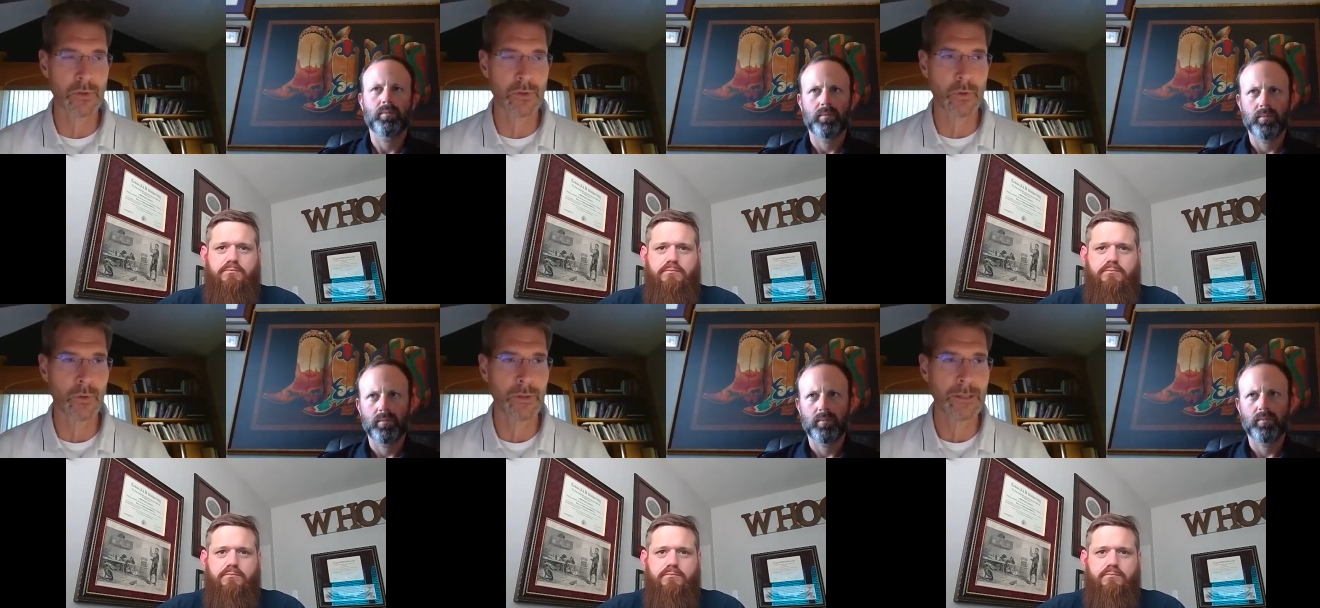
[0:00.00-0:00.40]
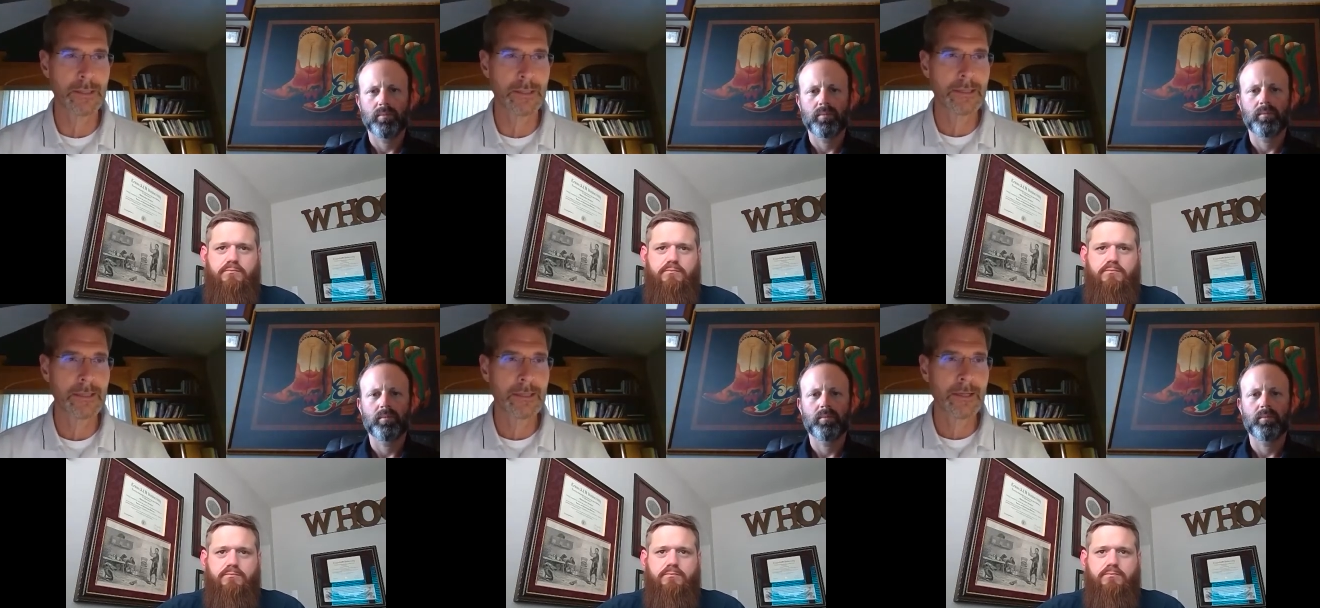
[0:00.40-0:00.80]
Speaker 1: So
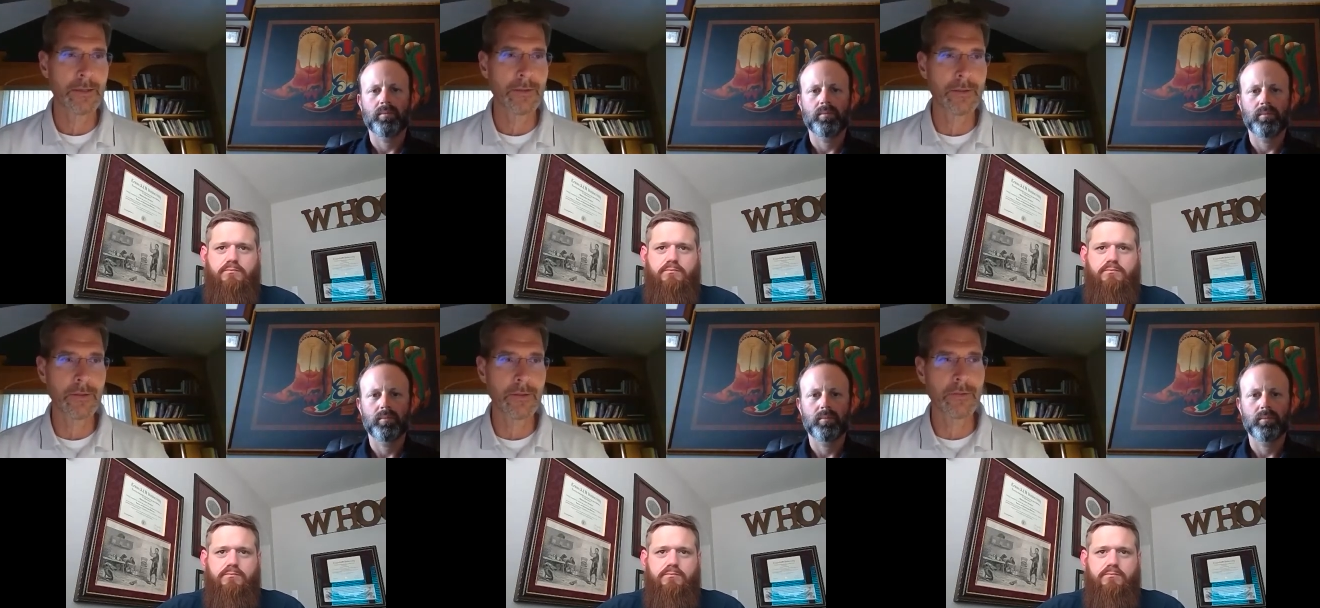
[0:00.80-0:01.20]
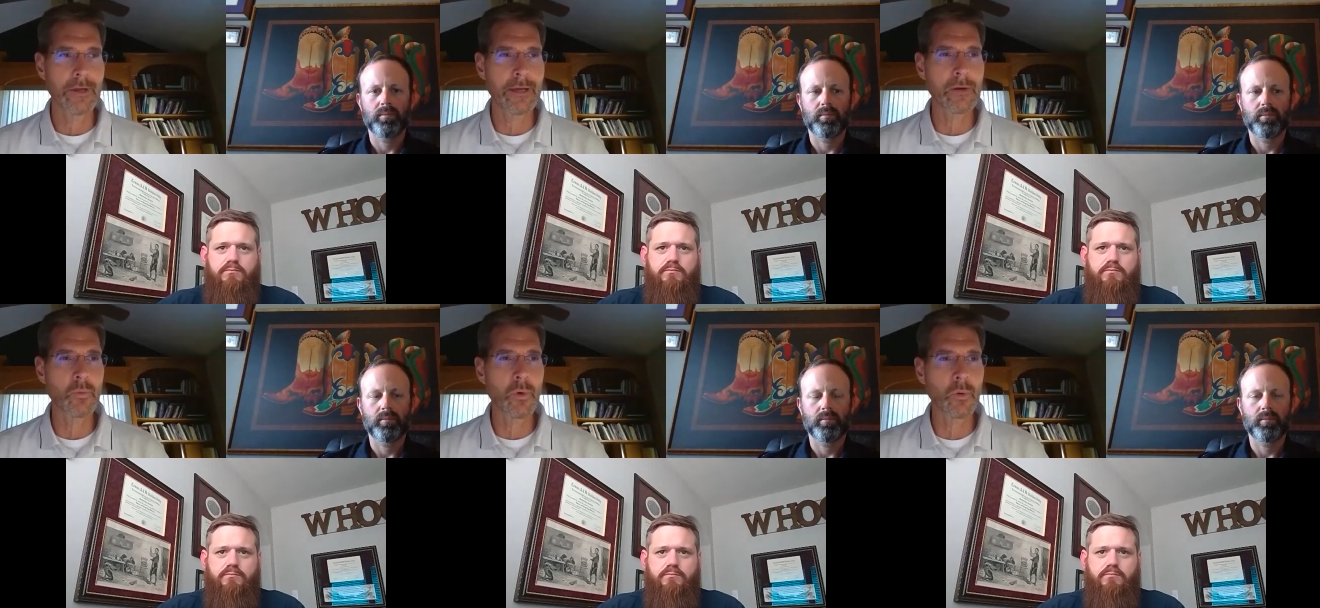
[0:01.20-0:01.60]
th
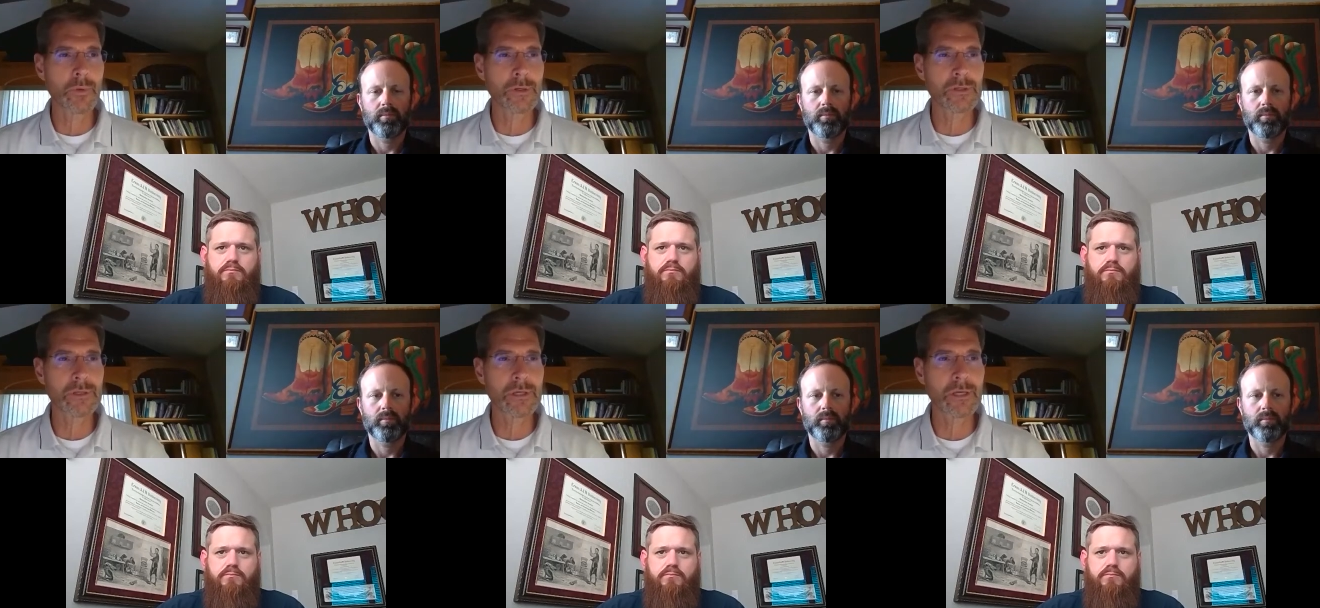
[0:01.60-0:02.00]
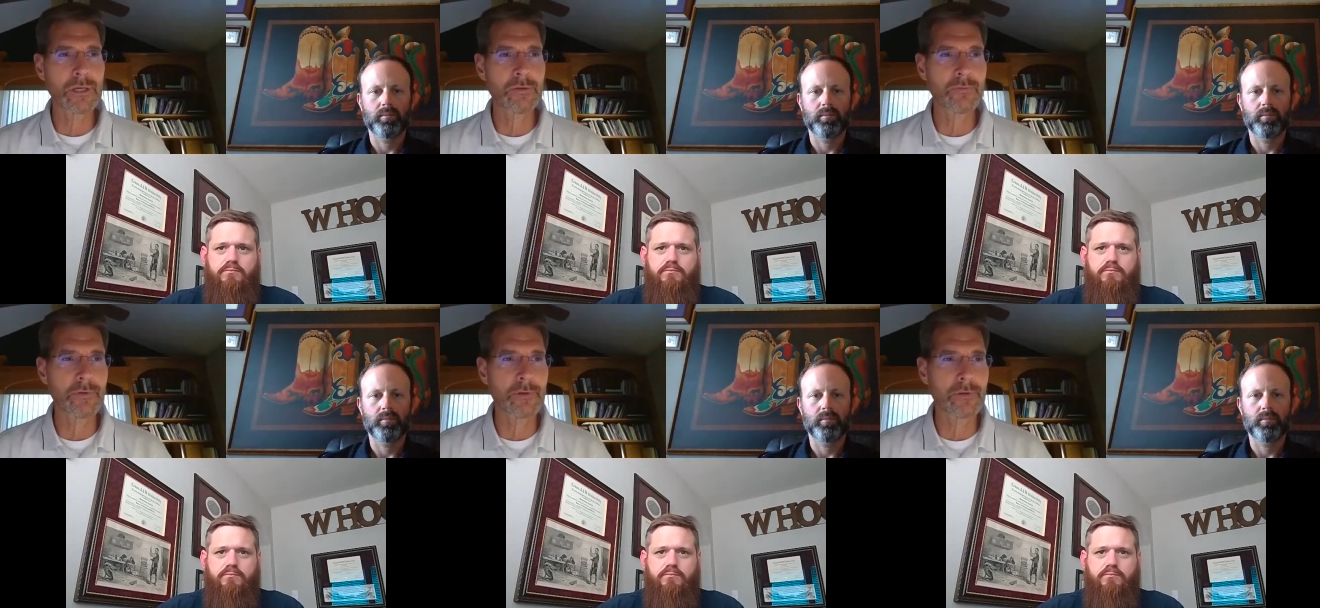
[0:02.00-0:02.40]
they will
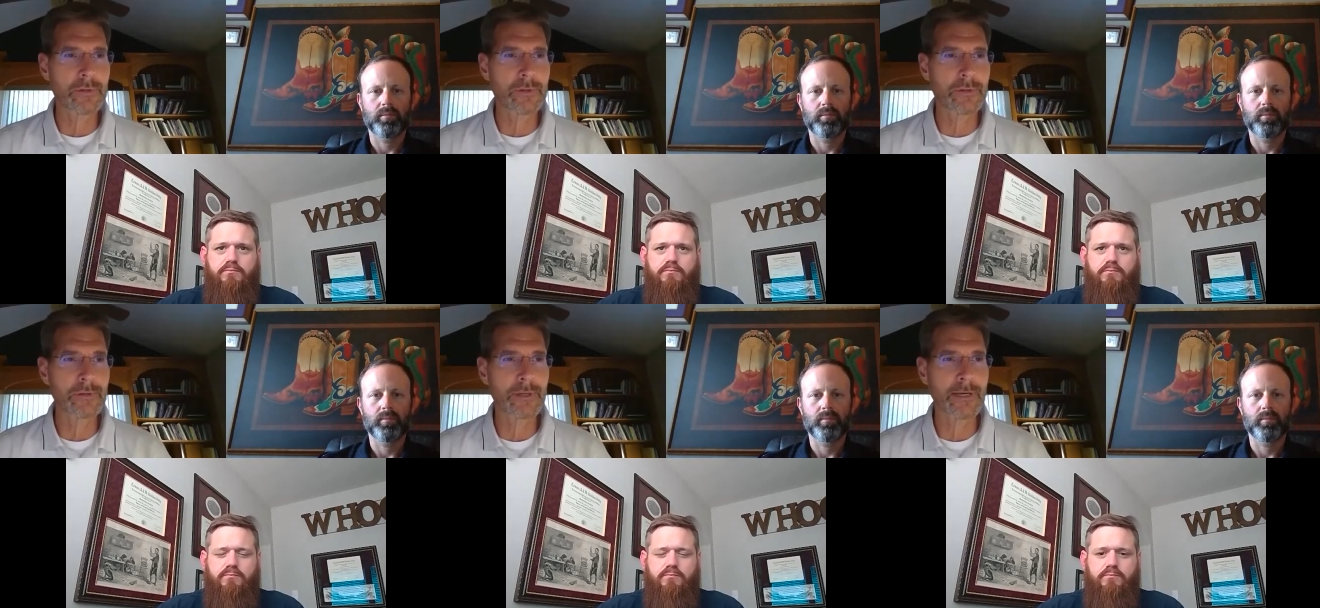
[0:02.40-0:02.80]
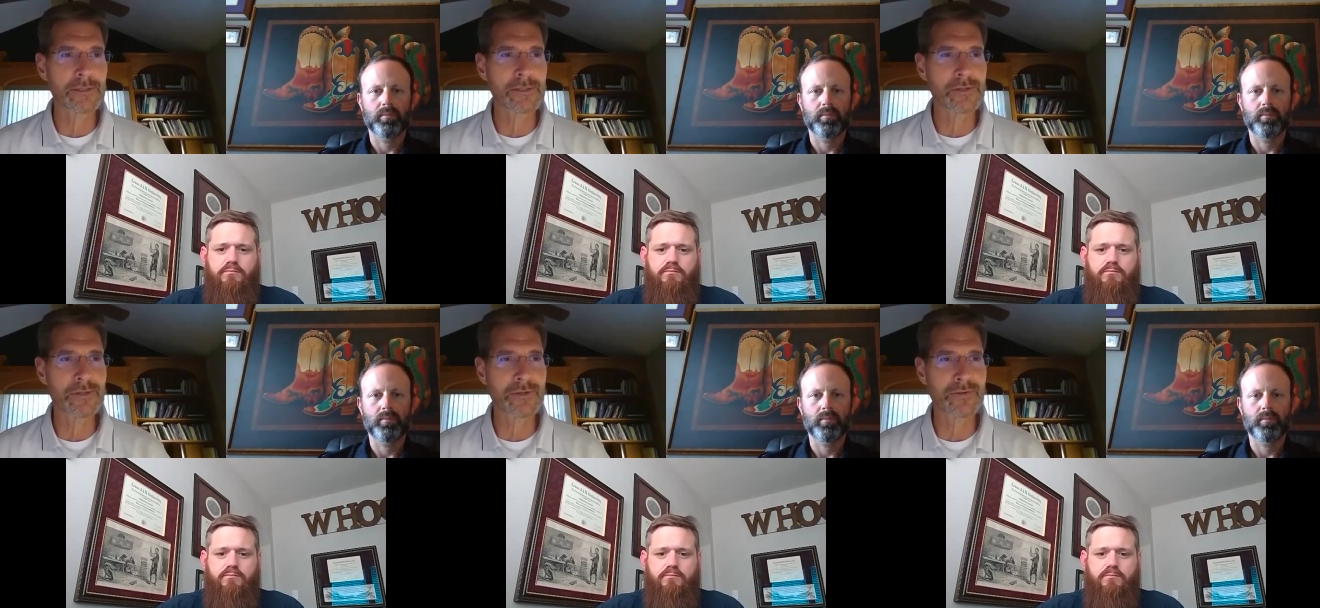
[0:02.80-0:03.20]
receive not
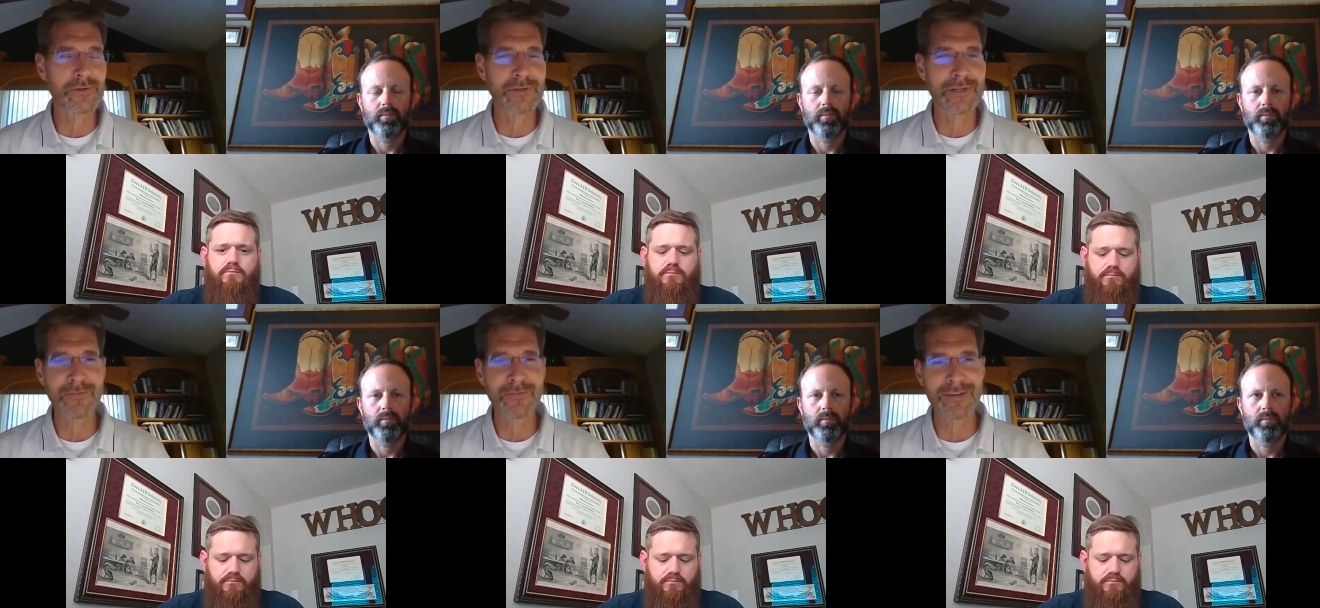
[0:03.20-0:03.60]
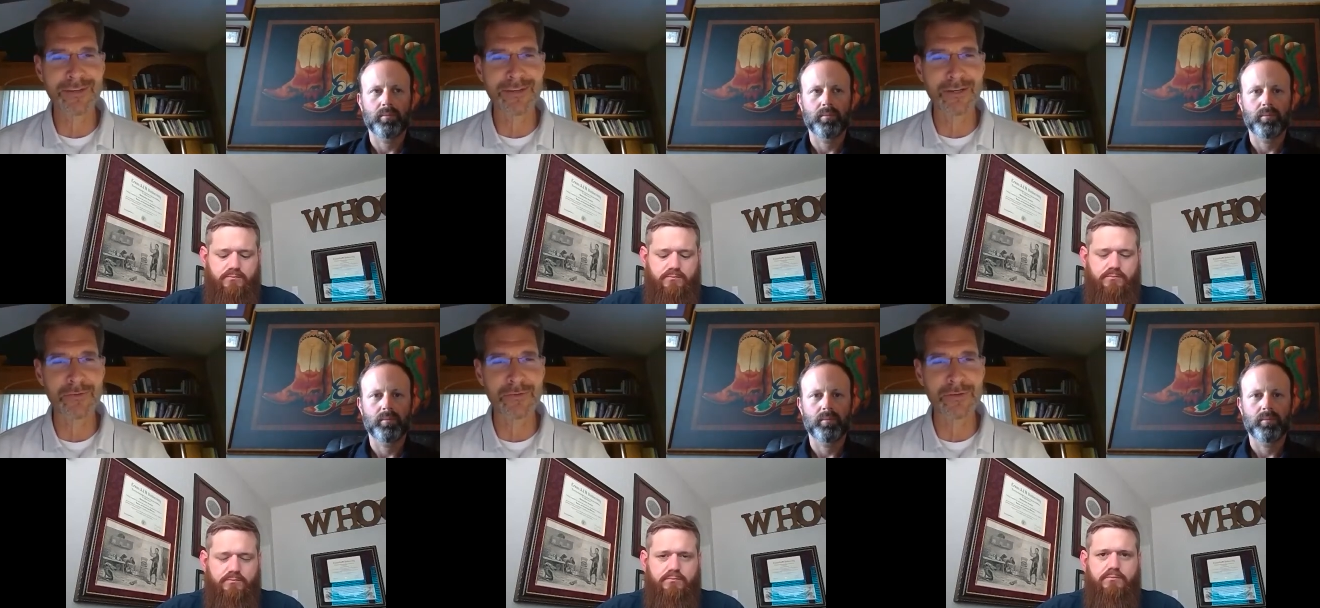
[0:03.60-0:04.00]
just a
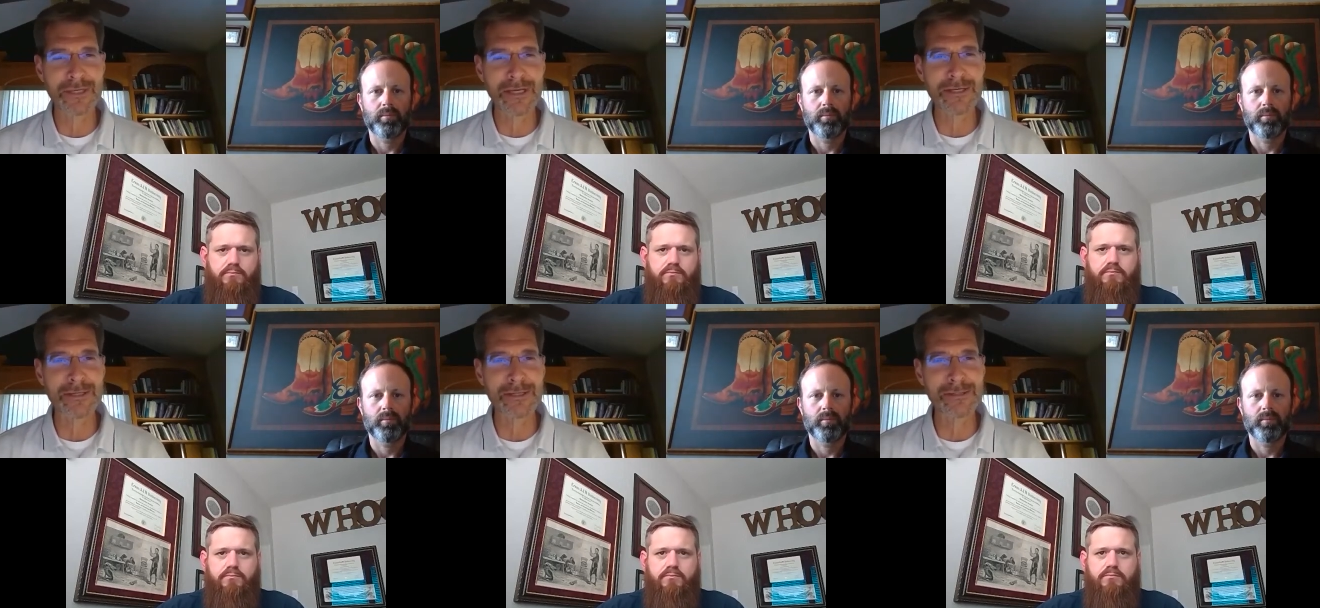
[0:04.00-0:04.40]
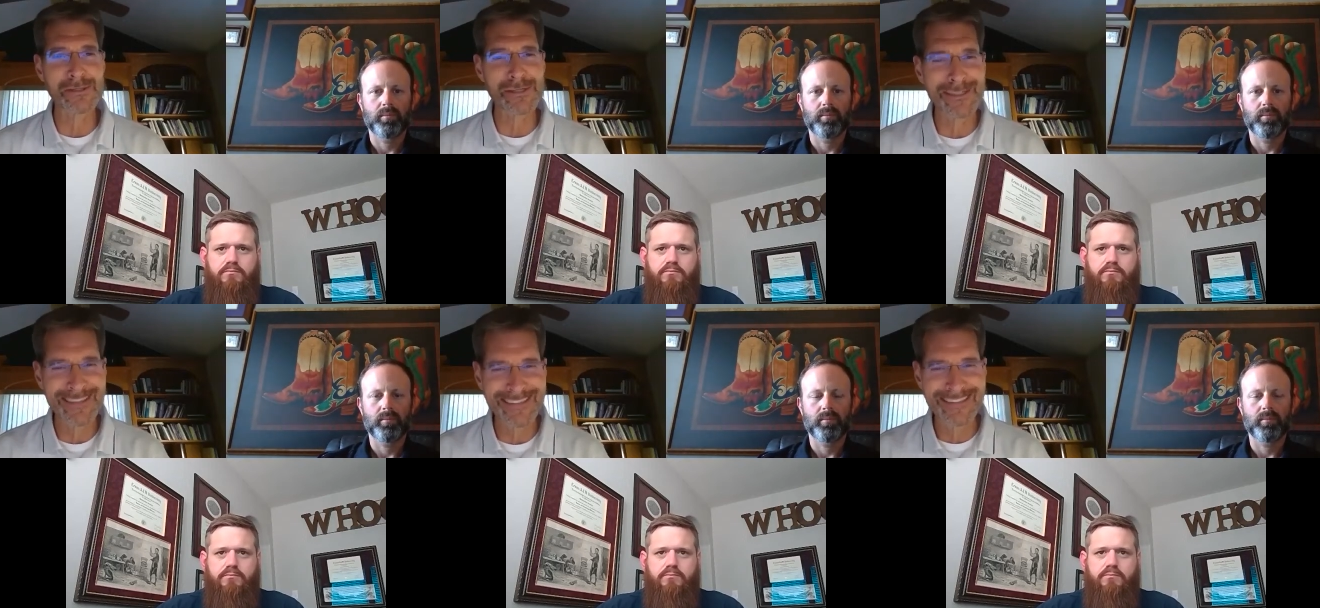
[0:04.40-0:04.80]
certificate of attendance,